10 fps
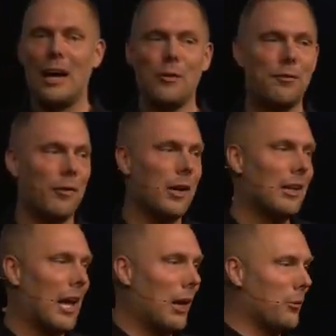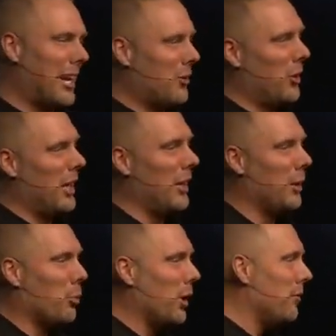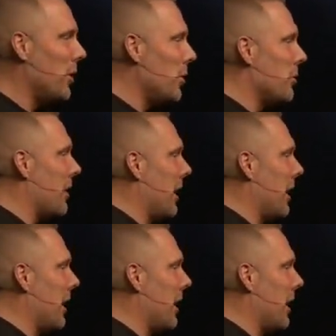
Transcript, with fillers: Every funny line was actually in the previews